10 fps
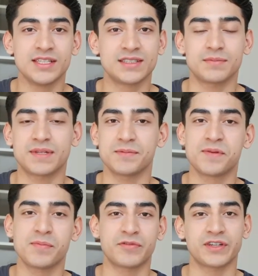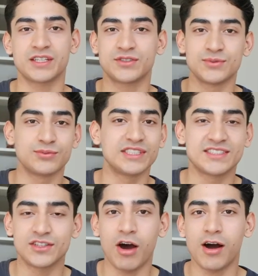Sometimes people forget to
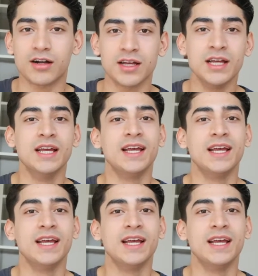restock,